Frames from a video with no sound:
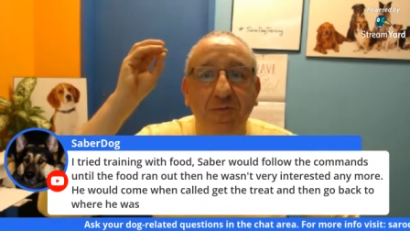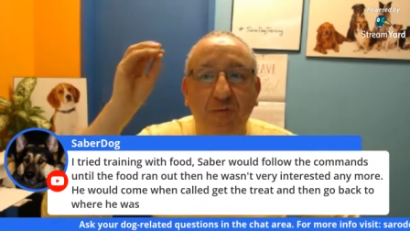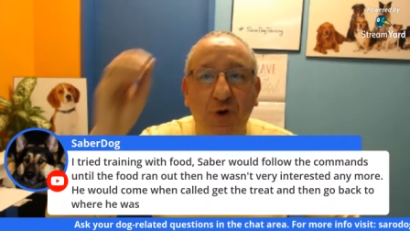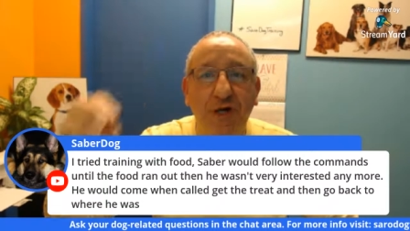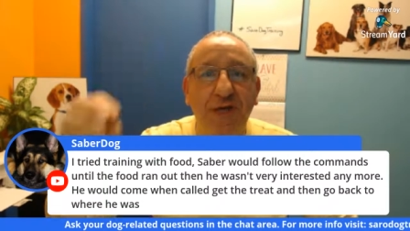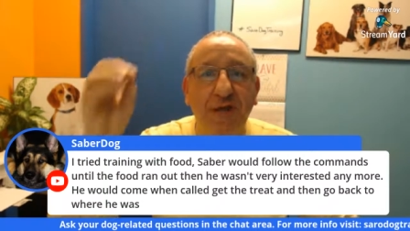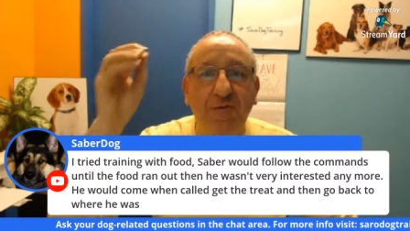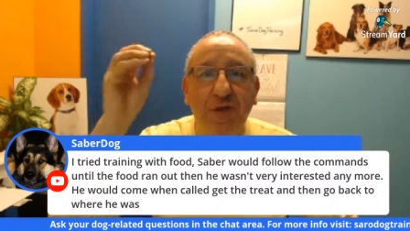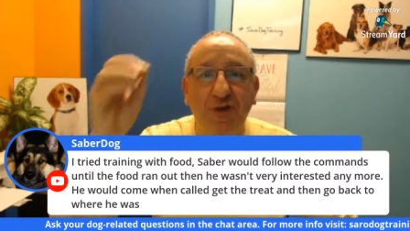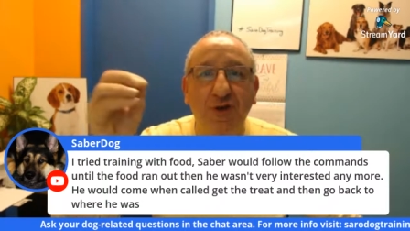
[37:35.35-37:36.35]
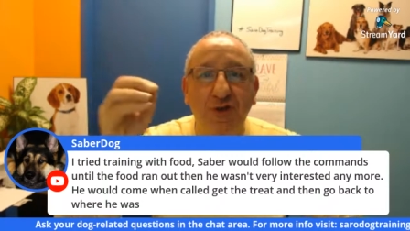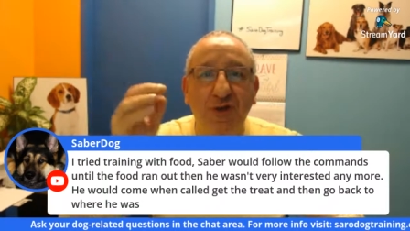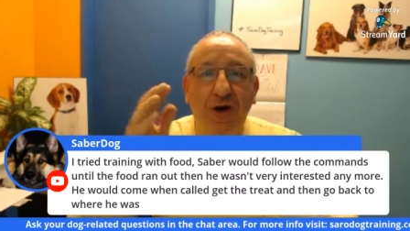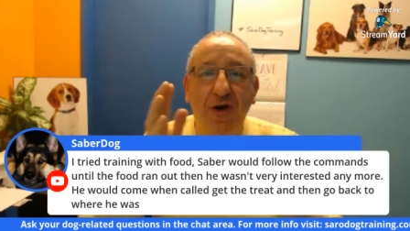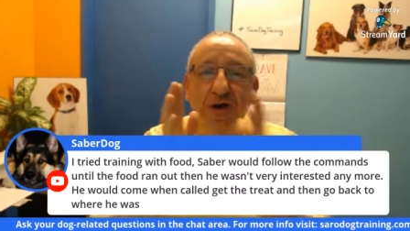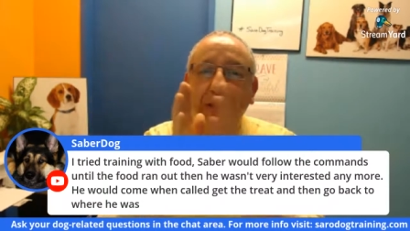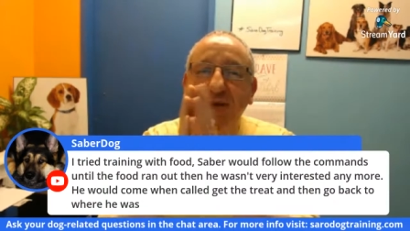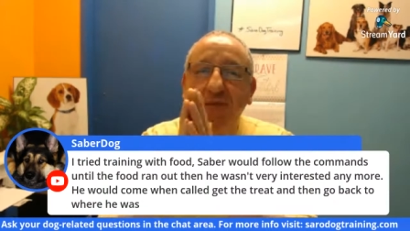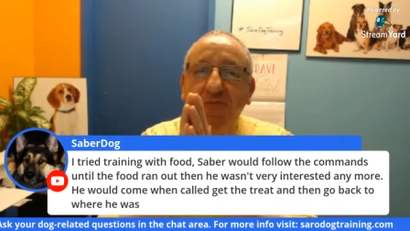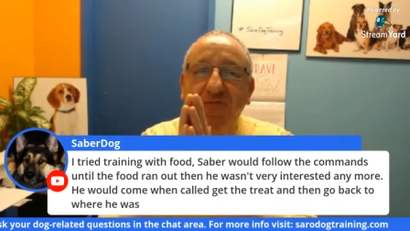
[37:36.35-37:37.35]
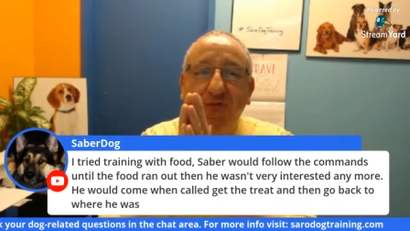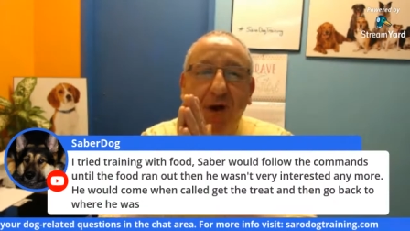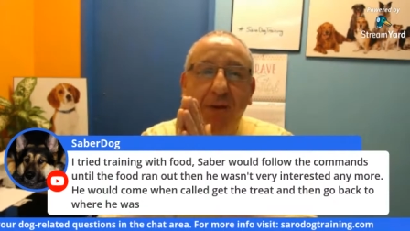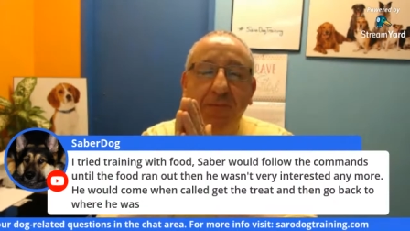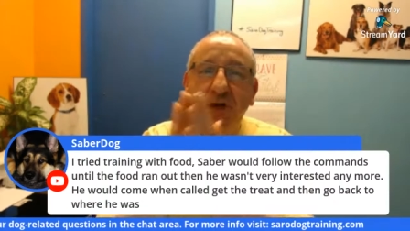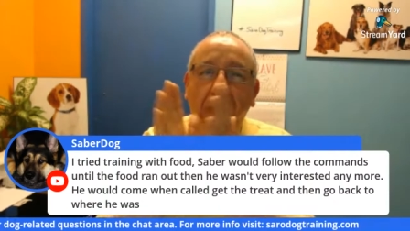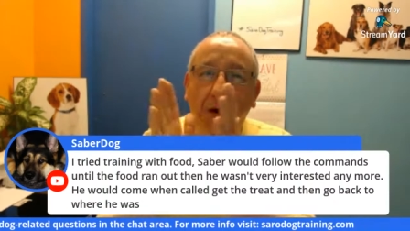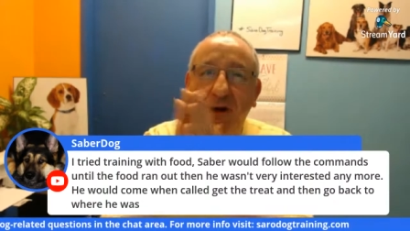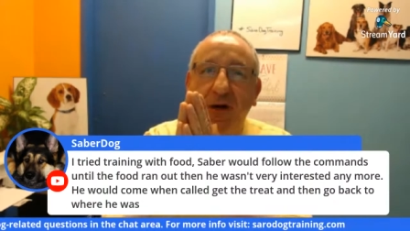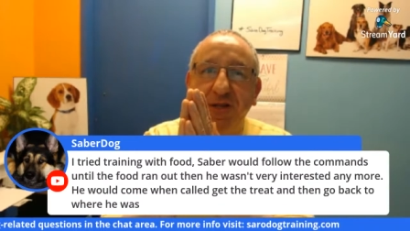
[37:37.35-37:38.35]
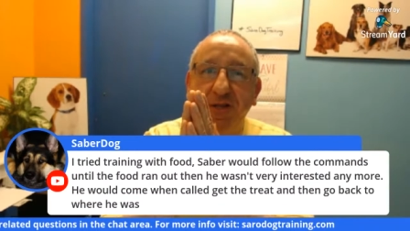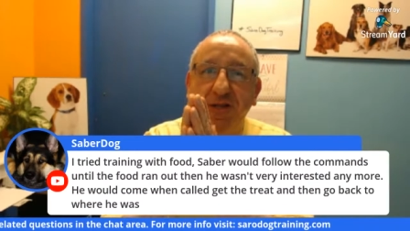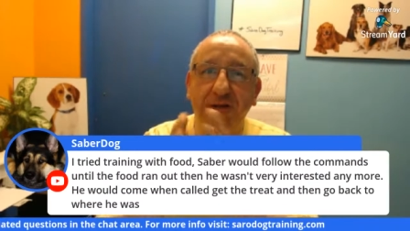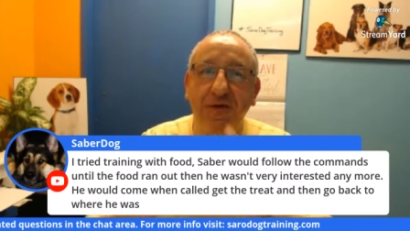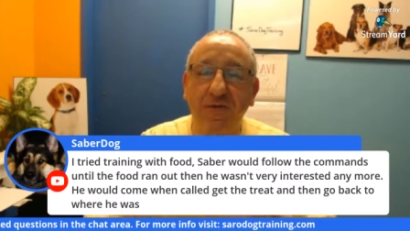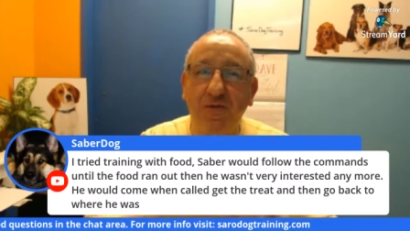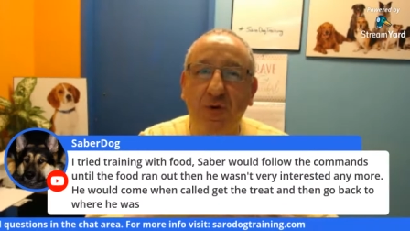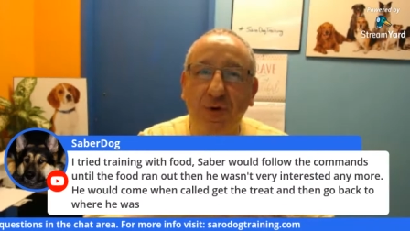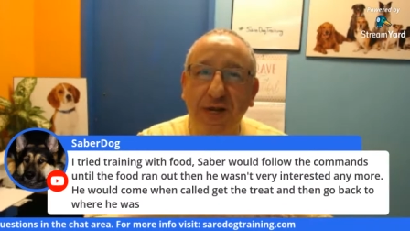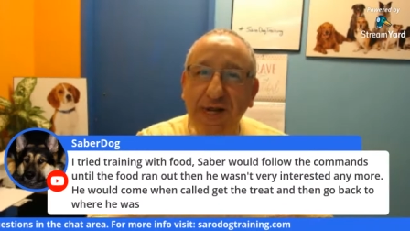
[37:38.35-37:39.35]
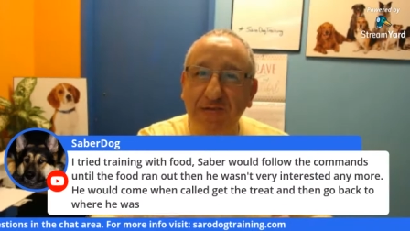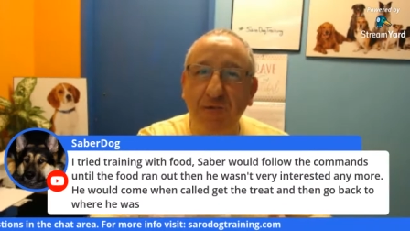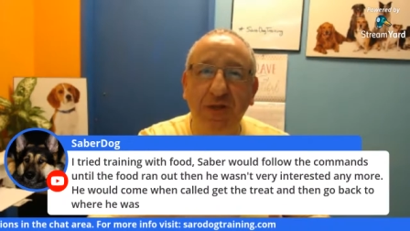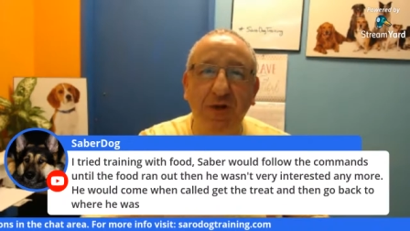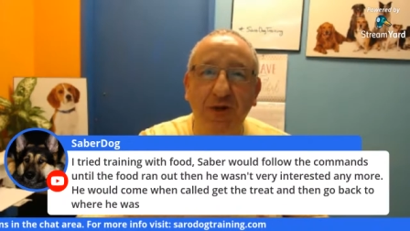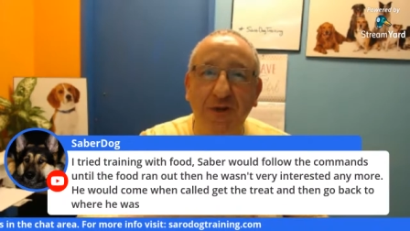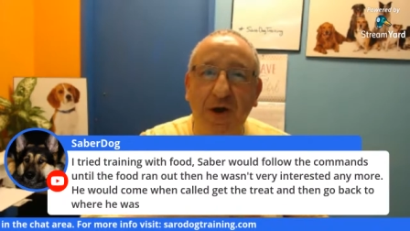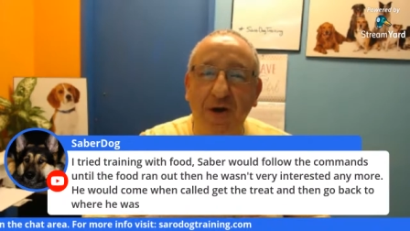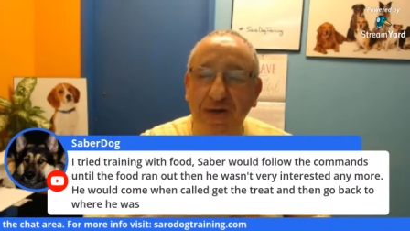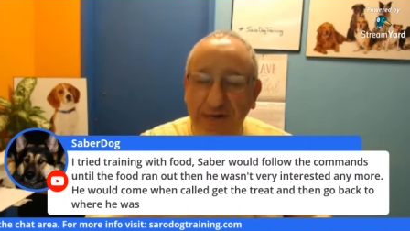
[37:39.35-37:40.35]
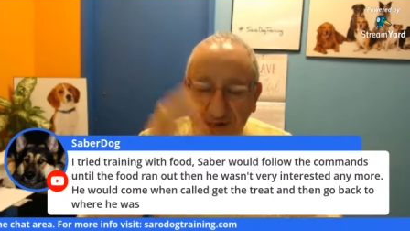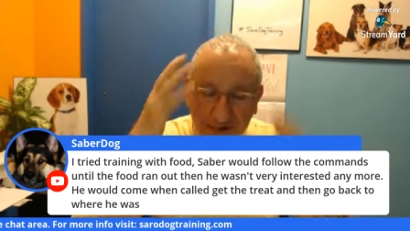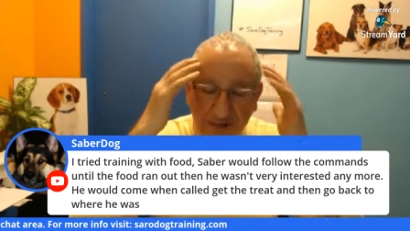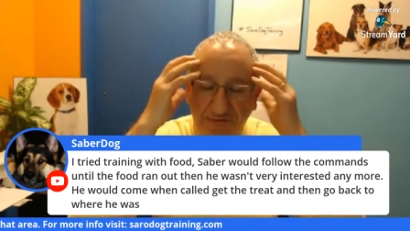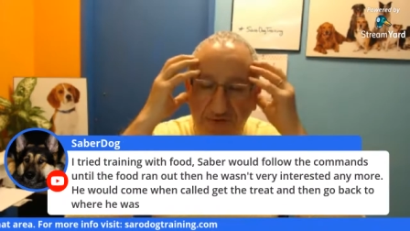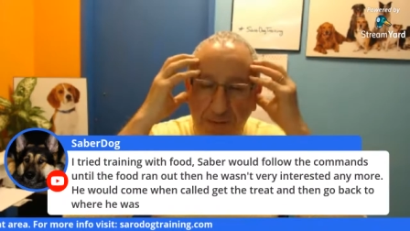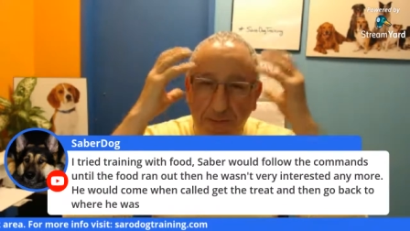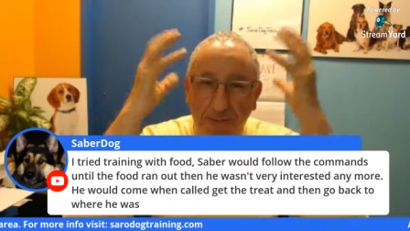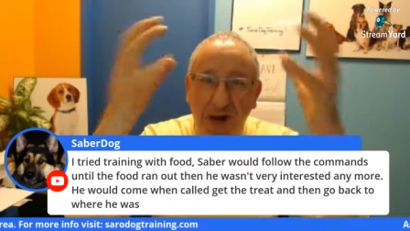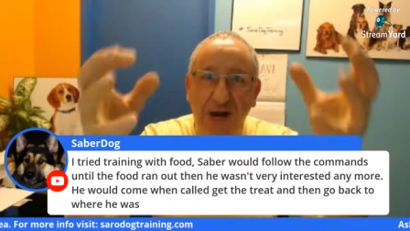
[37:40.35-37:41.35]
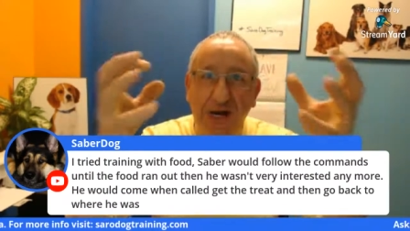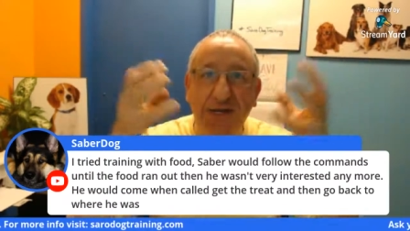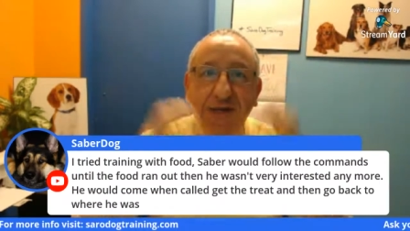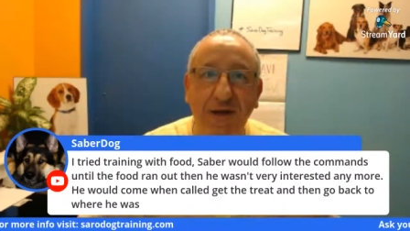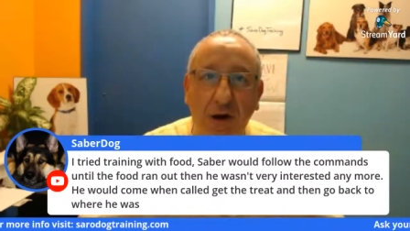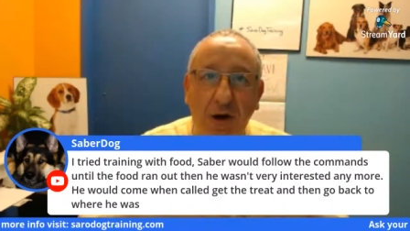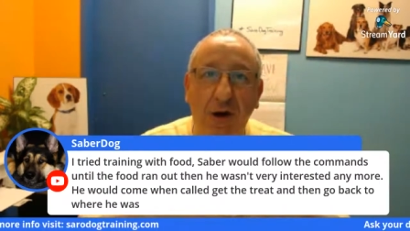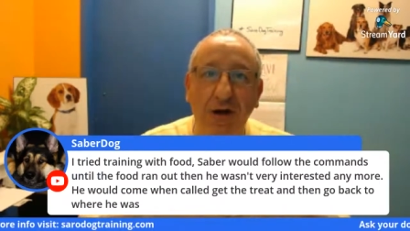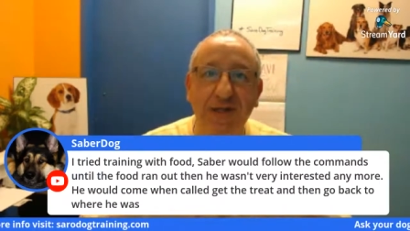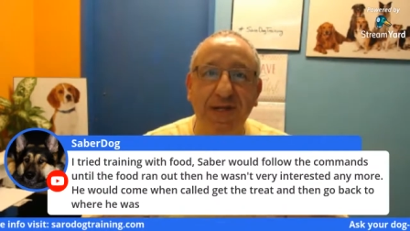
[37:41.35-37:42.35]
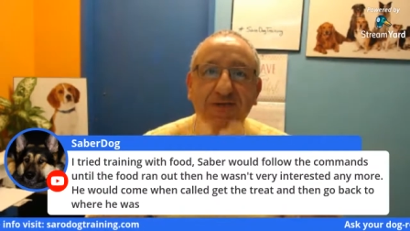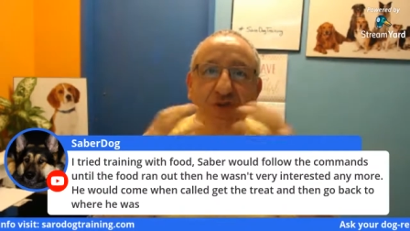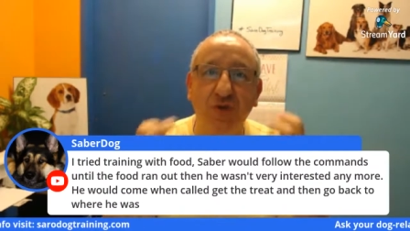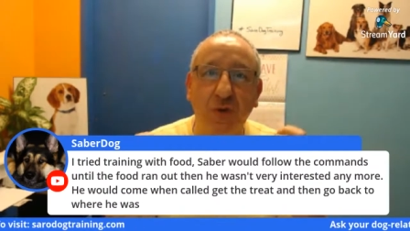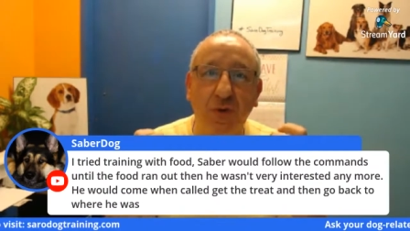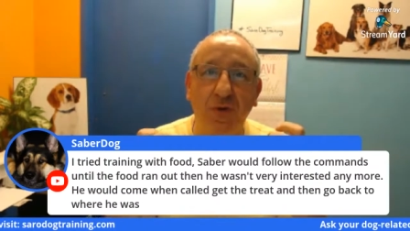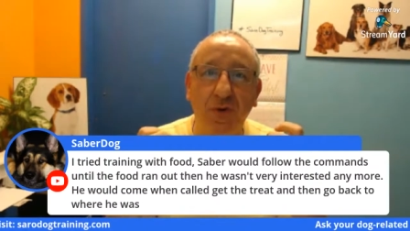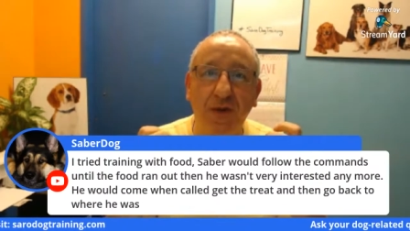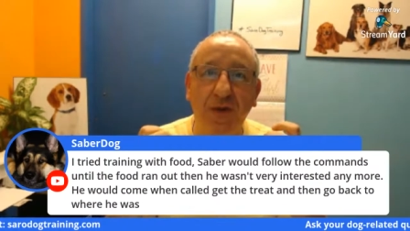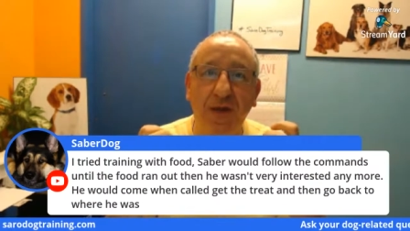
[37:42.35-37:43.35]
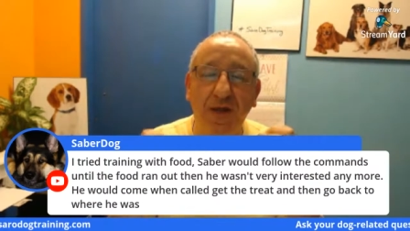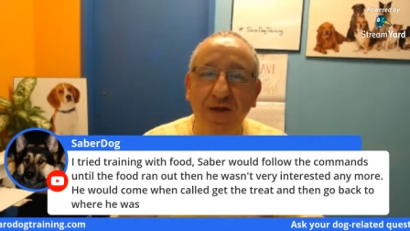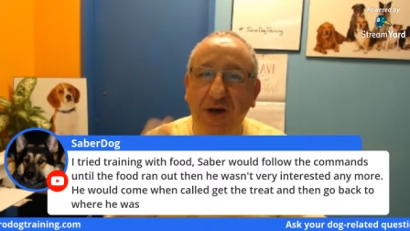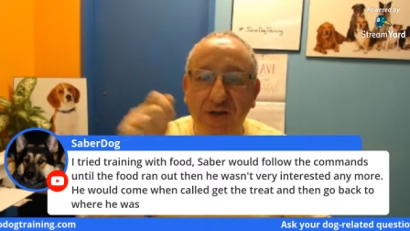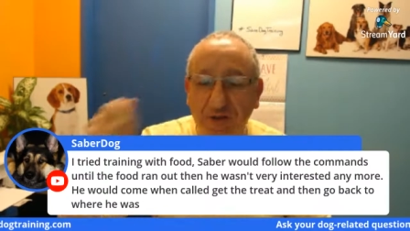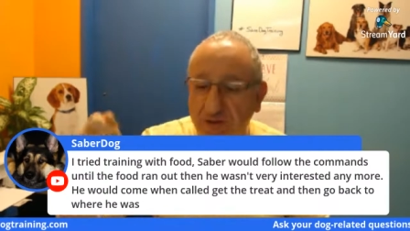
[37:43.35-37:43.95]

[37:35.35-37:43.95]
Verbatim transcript: working with your dog from the heart. Connect with your dog literally from mind and heart and soul, not